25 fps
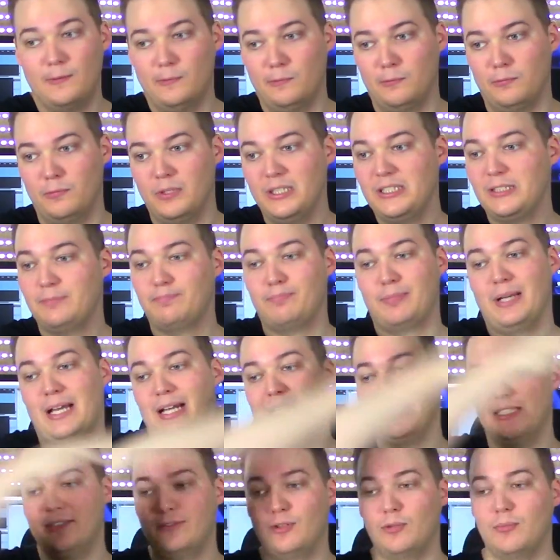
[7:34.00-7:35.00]

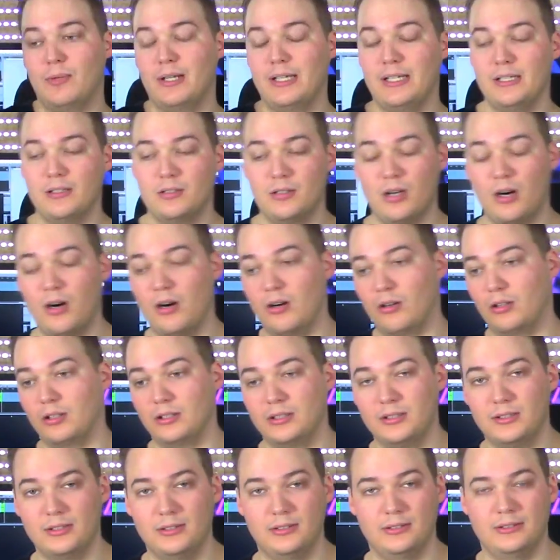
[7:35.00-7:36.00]
wristbands for my
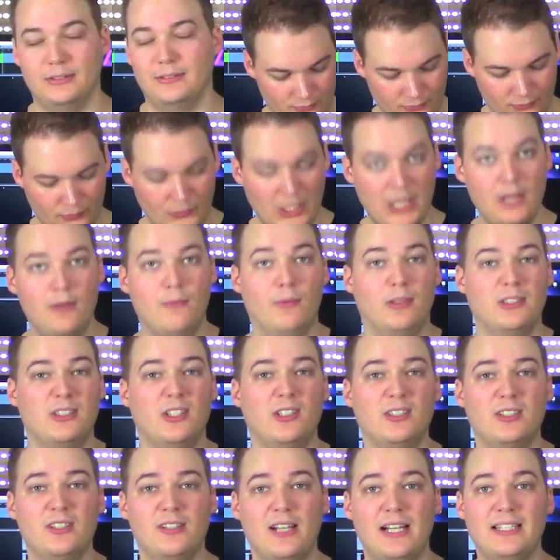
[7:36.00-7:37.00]
guitars. What's
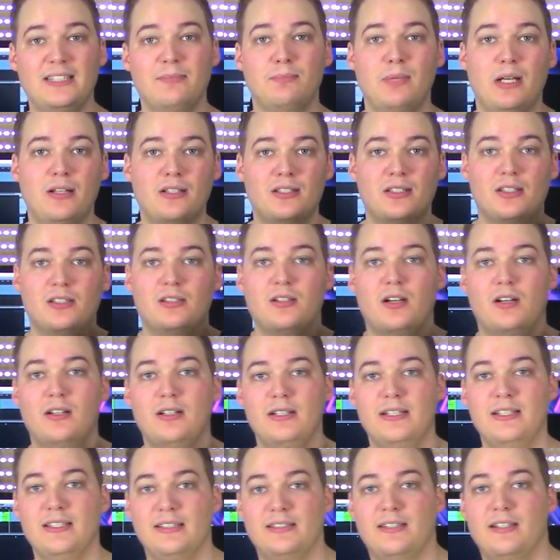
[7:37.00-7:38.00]
also nice about this guitar
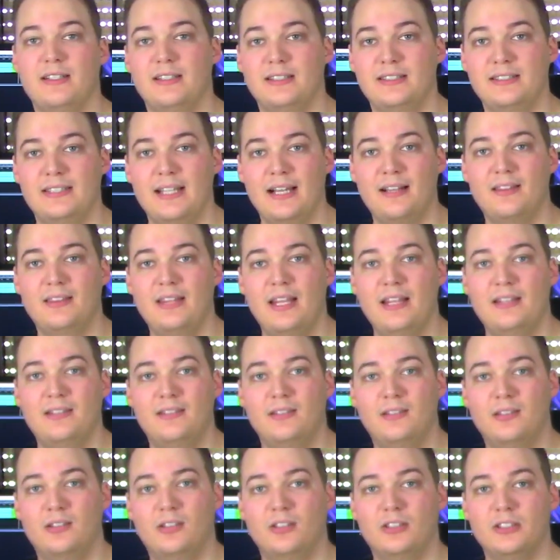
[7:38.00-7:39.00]
is the
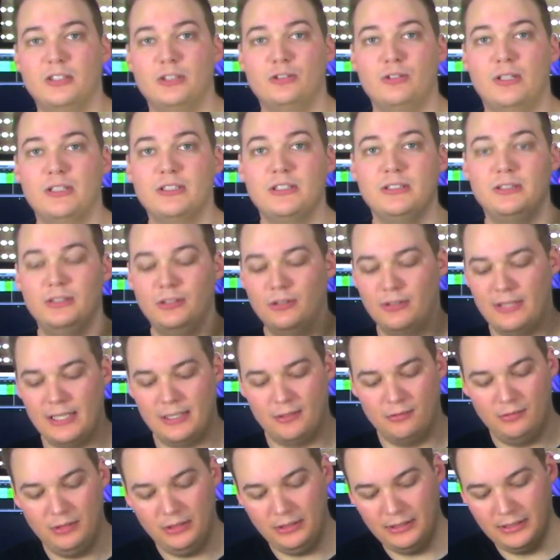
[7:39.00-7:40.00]
segnet construction. You
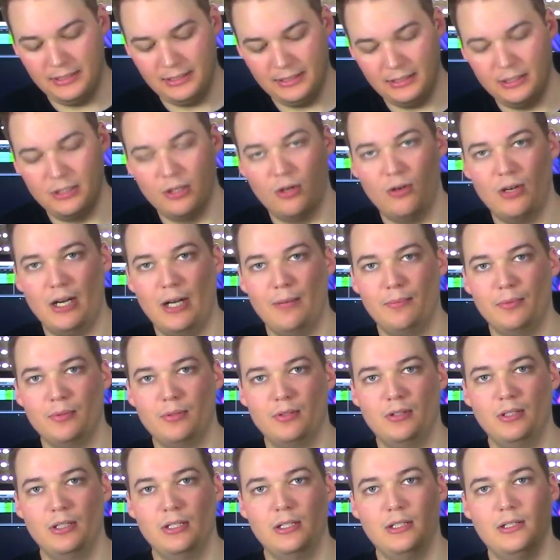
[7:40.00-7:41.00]
can really go up
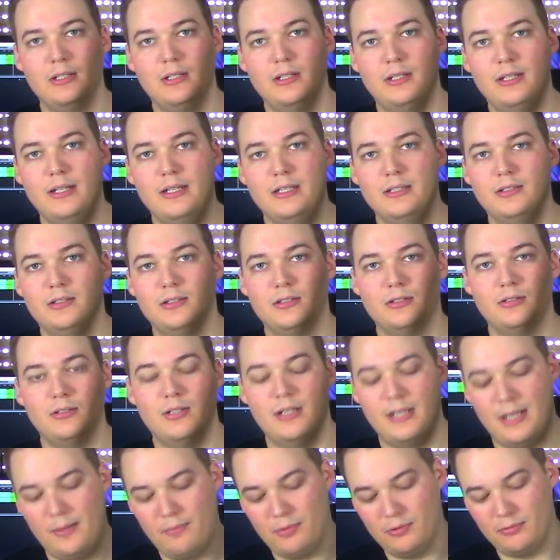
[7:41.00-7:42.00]
into
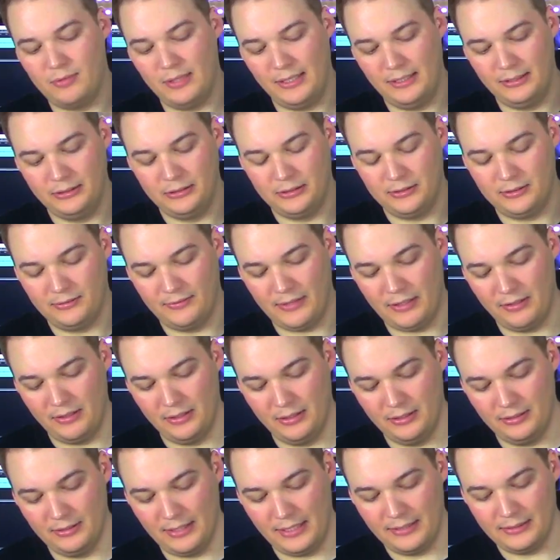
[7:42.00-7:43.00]
the upper range
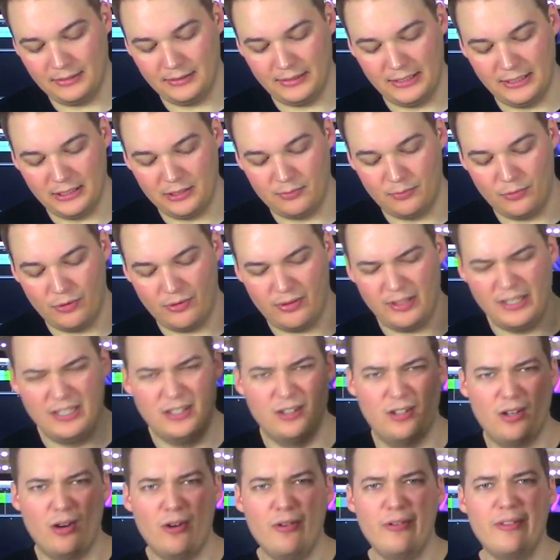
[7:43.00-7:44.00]
very nicely and smoothly,
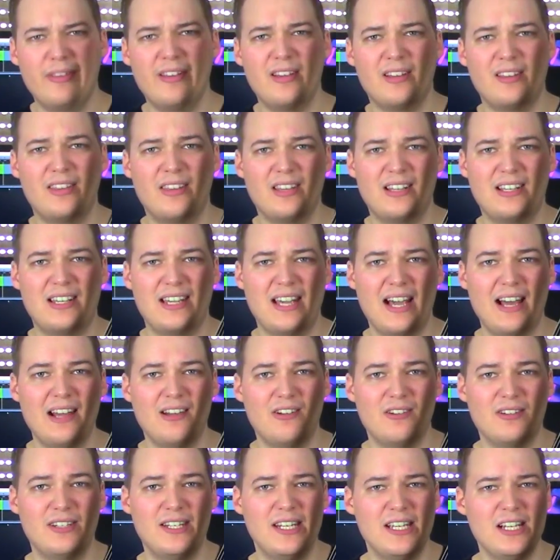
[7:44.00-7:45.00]
though the
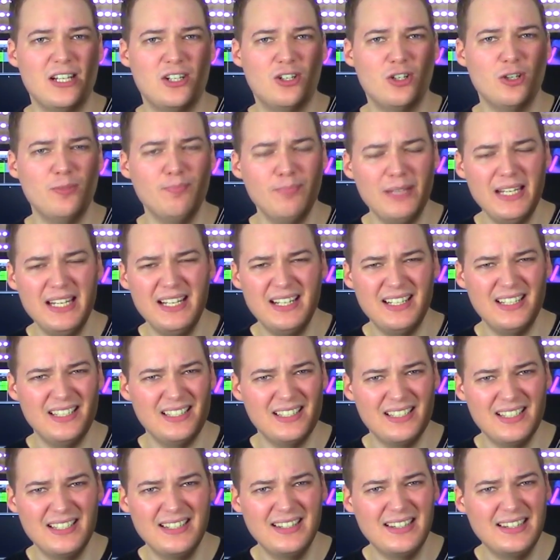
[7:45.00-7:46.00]
cutout here could be
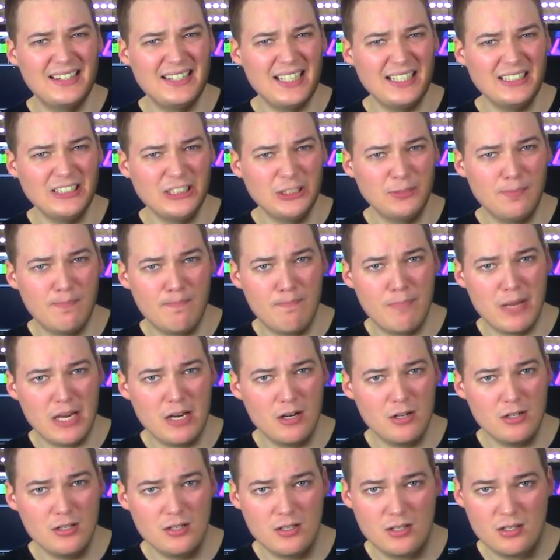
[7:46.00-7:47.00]
a touch
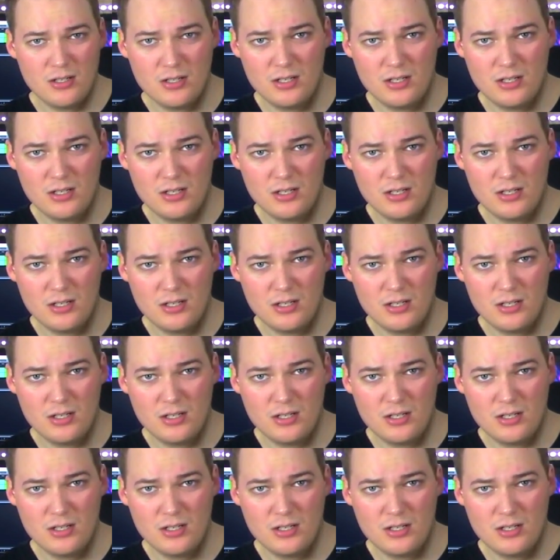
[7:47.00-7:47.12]
bigger,